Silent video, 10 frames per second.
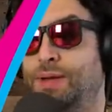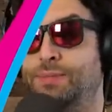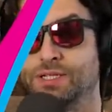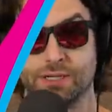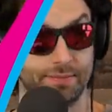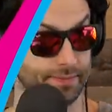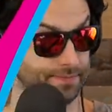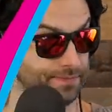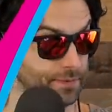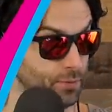babies.
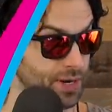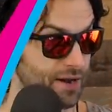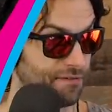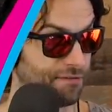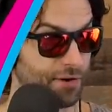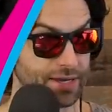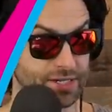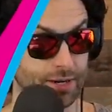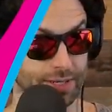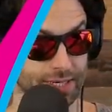We got
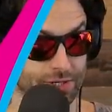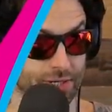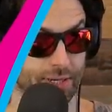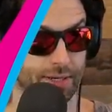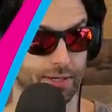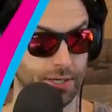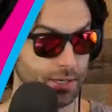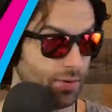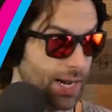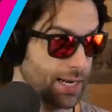Fresno edition. You
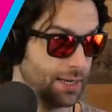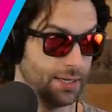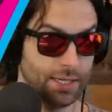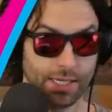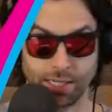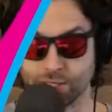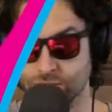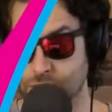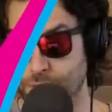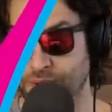know why? Because
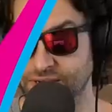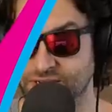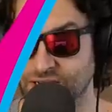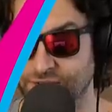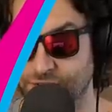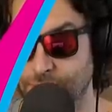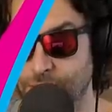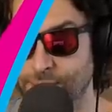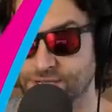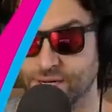no place safe from
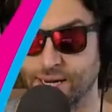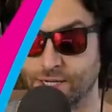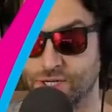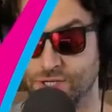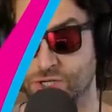our misconnections